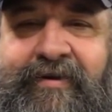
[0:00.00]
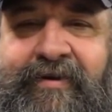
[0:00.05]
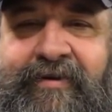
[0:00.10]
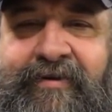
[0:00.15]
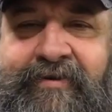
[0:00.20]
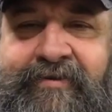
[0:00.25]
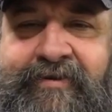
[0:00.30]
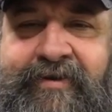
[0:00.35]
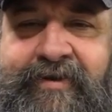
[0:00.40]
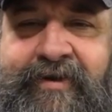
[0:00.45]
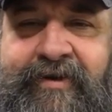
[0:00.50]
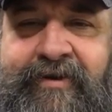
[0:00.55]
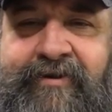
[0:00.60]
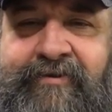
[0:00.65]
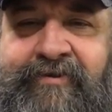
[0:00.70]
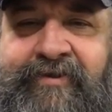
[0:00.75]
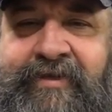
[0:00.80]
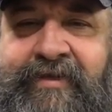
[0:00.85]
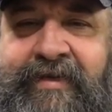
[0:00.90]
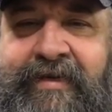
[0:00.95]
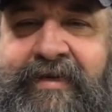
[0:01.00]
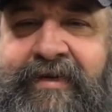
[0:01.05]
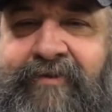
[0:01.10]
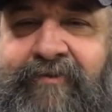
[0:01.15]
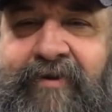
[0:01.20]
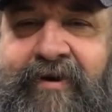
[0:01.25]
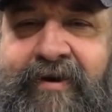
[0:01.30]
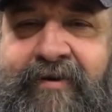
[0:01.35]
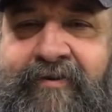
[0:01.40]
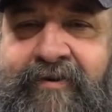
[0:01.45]
yeah, it's like your OCD or
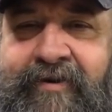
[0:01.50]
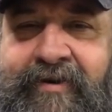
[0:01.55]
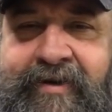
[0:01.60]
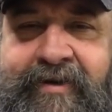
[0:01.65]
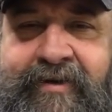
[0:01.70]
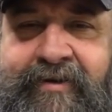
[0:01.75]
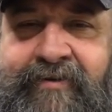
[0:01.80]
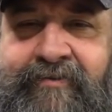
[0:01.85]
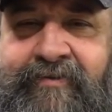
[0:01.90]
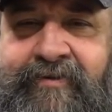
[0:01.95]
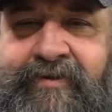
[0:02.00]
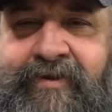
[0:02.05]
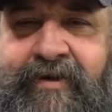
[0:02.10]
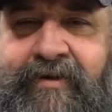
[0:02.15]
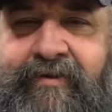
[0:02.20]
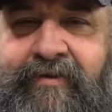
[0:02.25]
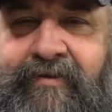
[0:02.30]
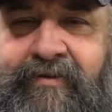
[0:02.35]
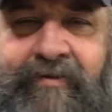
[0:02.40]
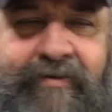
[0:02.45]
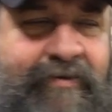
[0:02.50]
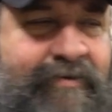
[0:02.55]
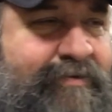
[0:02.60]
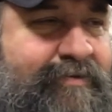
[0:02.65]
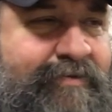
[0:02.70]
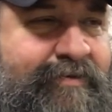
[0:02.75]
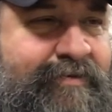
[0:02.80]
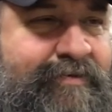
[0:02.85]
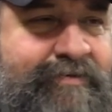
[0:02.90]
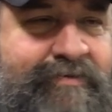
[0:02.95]
whatever, you know. What that, you
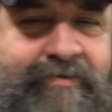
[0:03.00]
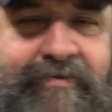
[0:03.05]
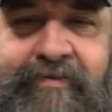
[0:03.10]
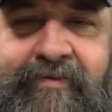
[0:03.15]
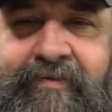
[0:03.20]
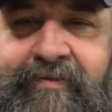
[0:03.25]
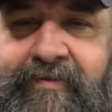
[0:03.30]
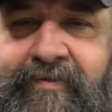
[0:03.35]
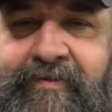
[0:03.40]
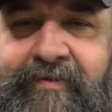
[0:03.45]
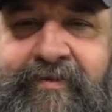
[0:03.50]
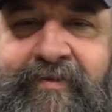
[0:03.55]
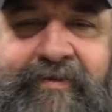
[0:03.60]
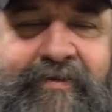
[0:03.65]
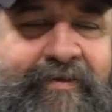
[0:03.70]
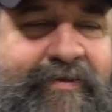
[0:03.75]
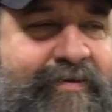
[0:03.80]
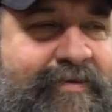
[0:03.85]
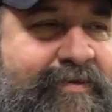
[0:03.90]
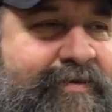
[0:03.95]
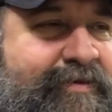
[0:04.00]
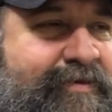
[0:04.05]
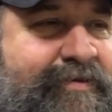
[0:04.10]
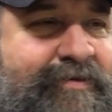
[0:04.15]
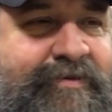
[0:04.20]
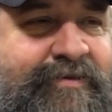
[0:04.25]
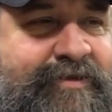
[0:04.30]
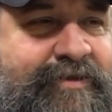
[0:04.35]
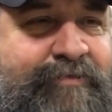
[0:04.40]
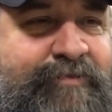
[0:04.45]
know, the,
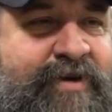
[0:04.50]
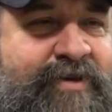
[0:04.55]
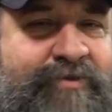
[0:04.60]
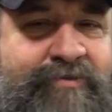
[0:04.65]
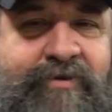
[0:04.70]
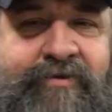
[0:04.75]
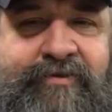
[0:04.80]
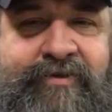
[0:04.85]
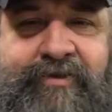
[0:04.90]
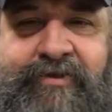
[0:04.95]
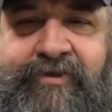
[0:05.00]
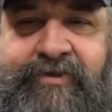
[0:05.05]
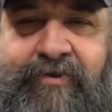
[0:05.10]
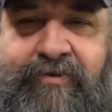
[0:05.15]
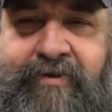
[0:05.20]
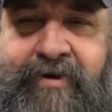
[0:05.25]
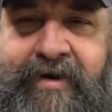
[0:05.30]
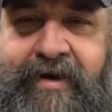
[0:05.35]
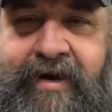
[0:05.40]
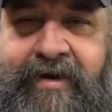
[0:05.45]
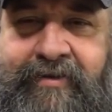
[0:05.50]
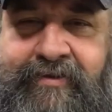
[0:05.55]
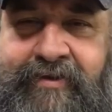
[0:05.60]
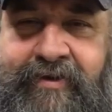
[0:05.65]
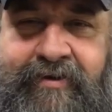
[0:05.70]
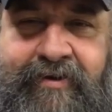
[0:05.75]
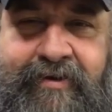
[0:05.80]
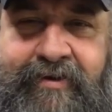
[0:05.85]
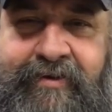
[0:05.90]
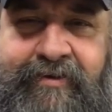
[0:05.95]
somebody throws a story out
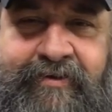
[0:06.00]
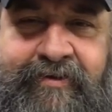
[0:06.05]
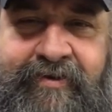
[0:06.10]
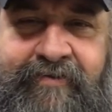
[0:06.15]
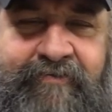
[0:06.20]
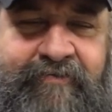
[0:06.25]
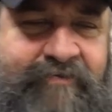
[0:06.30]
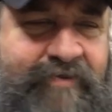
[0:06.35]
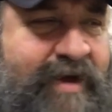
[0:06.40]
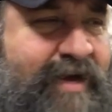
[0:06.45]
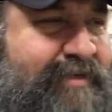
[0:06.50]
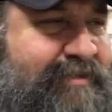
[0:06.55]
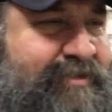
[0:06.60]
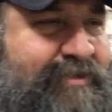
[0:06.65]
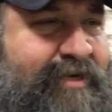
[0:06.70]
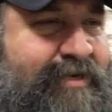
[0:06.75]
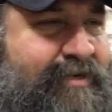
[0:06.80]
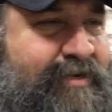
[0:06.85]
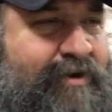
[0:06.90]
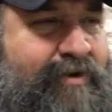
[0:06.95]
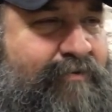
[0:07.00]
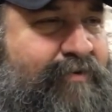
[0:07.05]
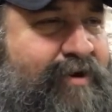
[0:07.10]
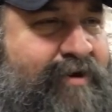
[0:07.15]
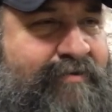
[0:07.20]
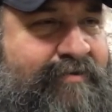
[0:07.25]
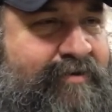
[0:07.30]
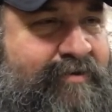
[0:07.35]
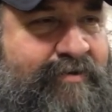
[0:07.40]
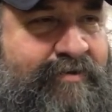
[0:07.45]
there, they don't even fact check it or
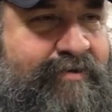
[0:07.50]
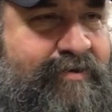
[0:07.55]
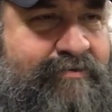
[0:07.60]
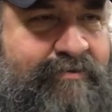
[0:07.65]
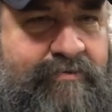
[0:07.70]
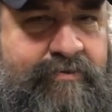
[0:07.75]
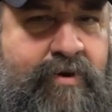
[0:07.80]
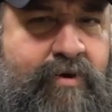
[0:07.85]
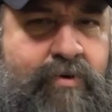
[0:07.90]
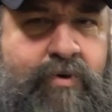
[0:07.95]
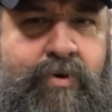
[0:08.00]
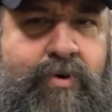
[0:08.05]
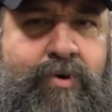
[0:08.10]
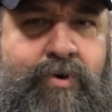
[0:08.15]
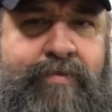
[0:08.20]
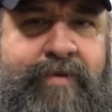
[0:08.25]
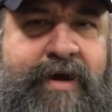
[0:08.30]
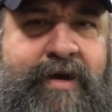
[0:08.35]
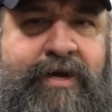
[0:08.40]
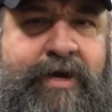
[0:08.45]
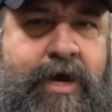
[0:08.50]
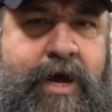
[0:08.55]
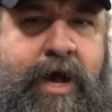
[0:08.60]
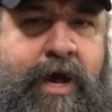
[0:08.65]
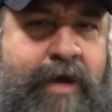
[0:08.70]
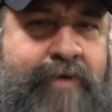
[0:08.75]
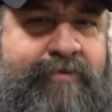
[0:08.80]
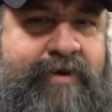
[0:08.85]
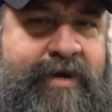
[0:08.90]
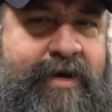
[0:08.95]
whatever. You know, it's, oh my
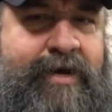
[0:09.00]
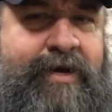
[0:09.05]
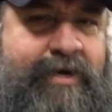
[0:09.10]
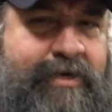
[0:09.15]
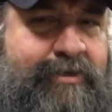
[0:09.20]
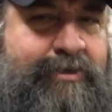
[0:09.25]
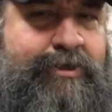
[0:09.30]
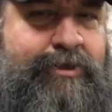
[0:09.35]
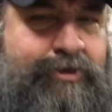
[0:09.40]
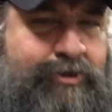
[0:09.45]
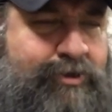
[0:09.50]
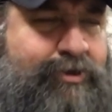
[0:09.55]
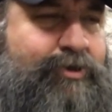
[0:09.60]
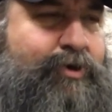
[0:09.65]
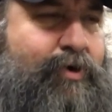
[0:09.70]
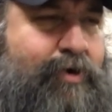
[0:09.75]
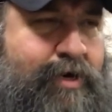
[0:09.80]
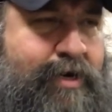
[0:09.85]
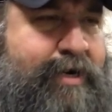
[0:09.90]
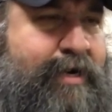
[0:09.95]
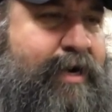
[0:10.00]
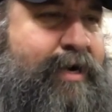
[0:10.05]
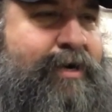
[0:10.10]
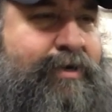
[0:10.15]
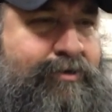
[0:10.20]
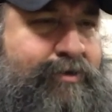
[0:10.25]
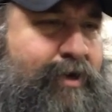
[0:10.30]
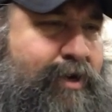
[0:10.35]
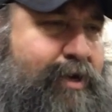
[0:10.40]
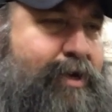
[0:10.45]
God, we got to get this story
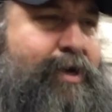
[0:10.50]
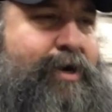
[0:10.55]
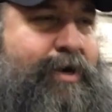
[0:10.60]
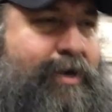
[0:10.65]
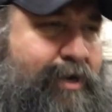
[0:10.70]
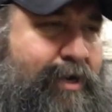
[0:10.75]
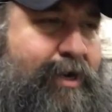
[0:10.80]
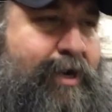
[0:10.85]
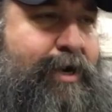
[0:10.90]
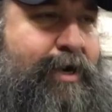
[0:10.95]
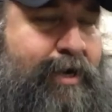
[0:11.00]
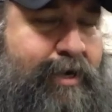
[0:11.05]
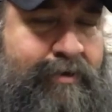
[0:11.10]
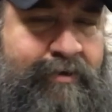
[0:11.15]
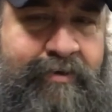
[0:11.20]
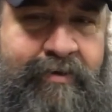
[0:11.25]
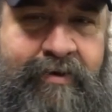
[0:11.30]
out.